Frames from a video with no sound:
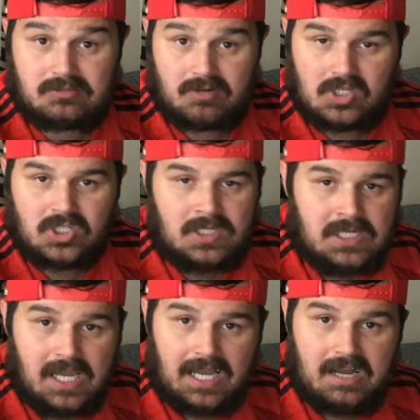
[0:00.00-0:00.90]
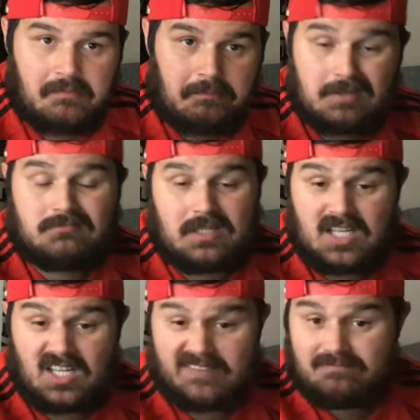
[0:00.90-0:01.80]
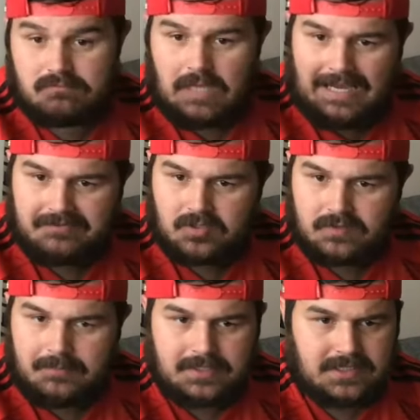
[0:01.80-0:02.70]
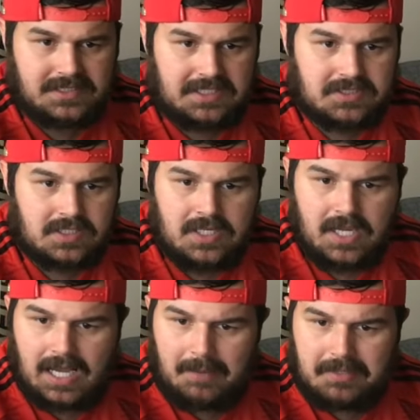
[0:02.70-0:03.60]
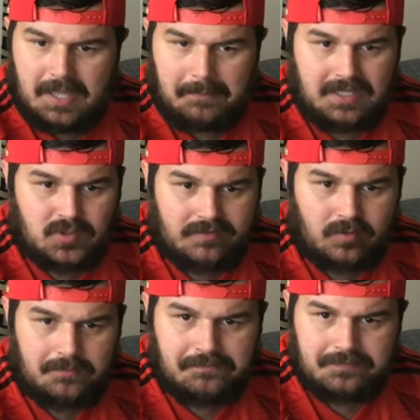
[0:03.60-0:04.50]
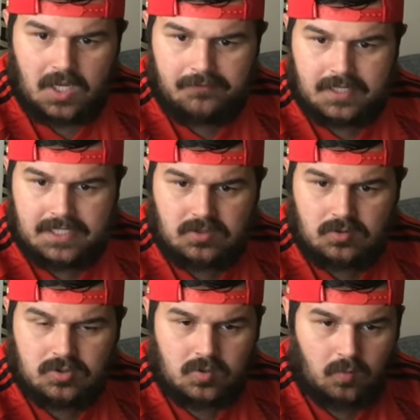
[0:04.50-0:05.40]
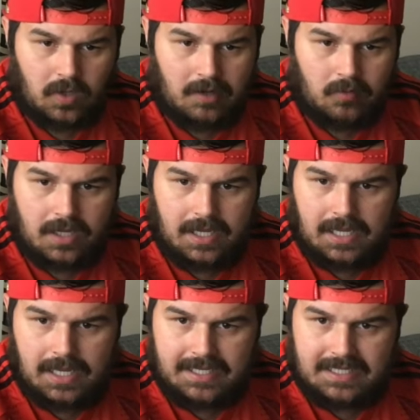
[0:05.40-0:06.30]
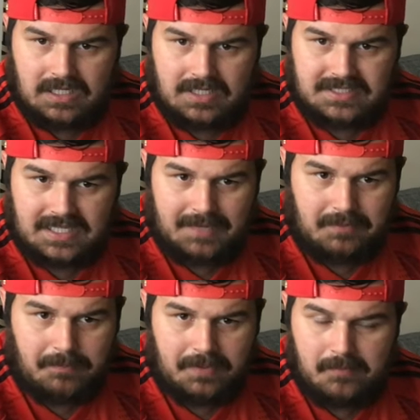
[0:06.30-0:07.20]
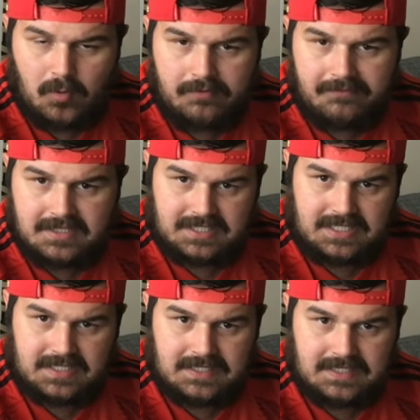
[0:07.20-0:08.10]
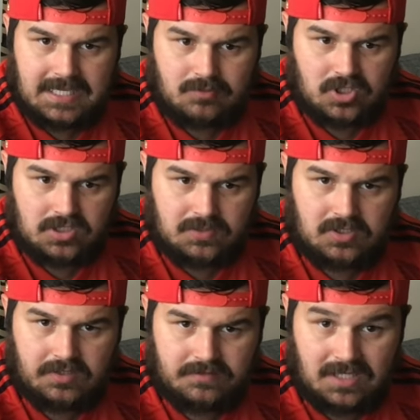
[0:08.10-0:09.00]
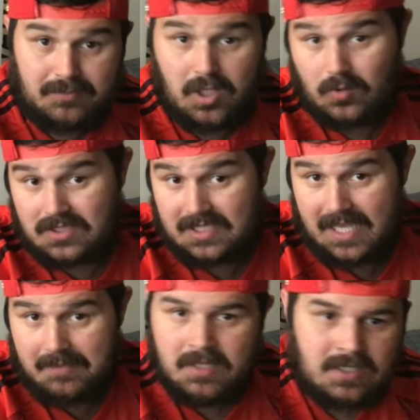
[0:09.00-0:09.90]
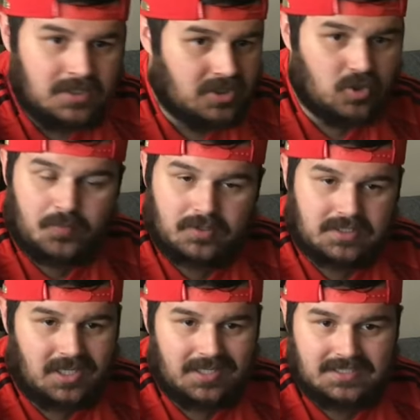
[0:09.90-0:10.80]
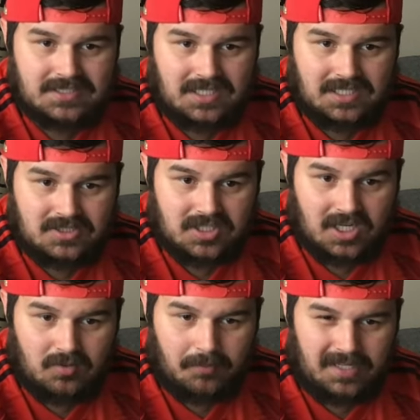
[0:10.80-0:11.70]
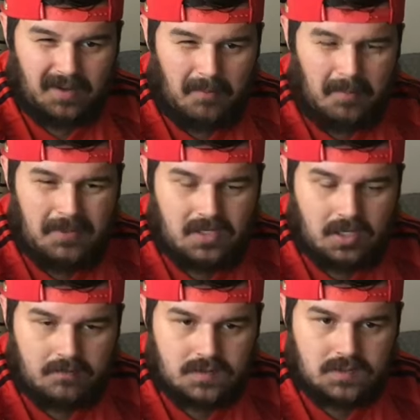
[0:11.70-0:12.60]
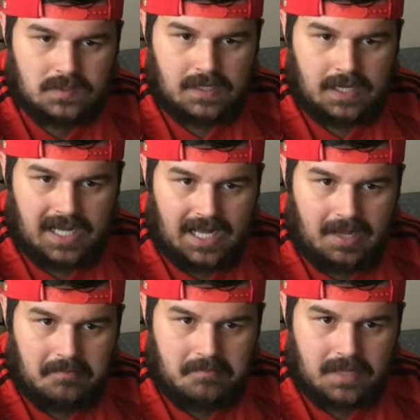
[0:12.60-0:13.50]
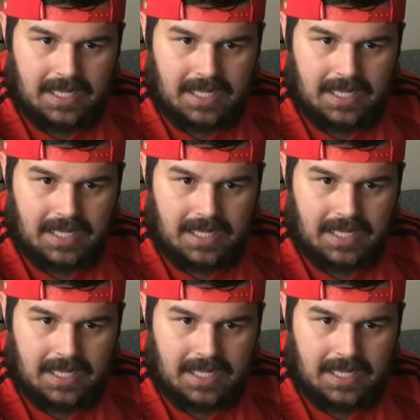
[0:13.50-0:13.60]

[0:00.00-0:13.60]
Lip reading: to rush, but I kind of have to, if that makes any sense. Big up to everyone. Hope you guys are all doing well. Again, like I said, I'm a bit more invested in this game just because obviously I'm going to the game. Super excited to go, but I'm a bit nervous. We'll